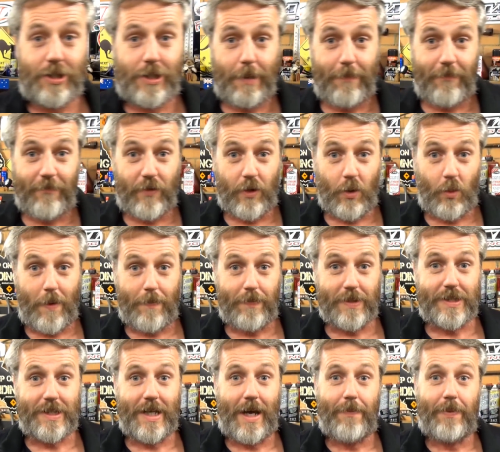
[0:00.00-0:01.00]
Tip for the
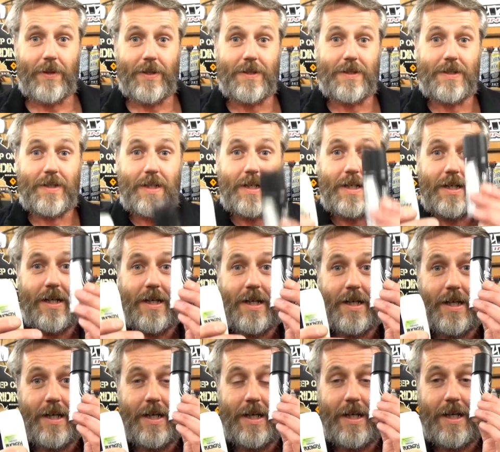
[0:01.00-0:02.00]
whippersnappers:
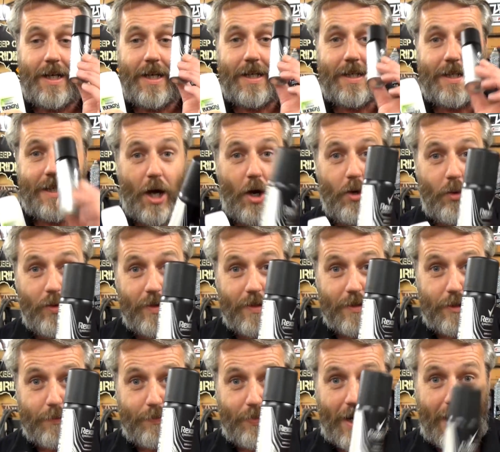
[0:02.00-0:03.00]
go with the
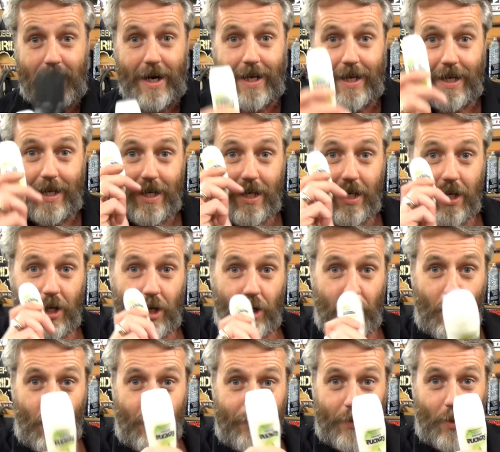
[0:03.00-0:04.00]
spray,
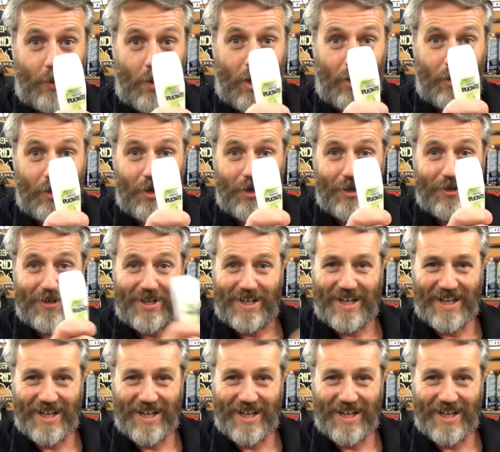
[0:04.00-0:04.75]
not the roll-on.